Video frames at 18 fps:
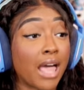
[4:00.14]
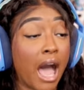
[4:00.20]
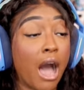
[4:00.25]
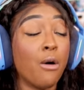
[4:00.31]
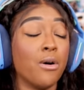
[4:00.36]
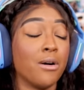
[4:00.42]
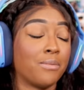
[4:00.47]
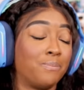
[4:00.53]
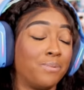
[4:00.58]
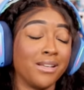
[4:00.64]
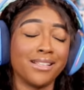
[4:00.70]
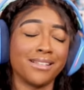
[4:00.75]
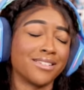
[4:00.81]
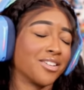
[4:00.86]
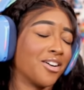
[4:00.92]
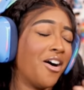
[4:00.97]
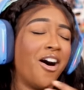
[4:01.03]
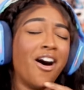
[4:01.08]
I would be
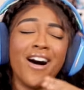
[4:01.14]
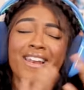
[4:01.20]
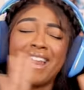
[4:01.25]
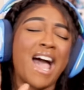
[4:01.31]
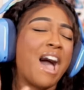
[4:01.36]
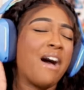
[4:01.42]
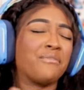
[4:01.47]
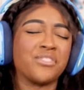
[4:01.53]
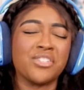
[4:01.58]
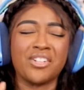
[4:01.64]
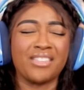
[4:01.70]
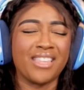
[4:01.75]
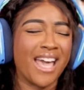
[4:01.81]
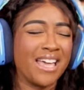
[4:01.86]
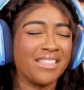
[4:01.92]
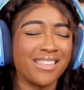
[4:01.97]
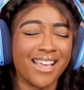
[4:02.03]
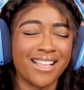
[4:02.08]
gone after
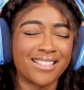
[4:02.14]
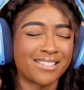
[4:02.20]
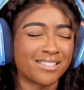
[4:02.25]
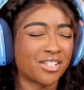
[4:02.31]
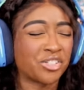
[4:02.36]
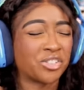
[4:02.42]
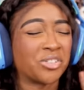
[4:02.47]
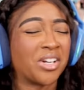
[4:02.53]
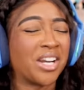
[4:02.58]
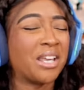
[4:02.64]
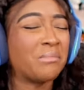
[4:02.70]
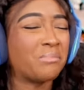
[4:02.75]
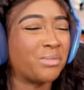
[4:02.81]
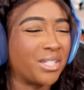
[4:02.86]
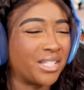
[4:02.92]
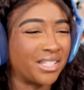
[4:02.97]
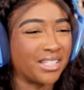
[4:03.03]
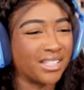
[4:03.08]
that. That's
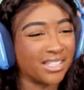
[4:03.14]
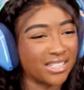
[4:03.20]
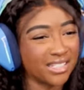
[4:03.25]
creepy.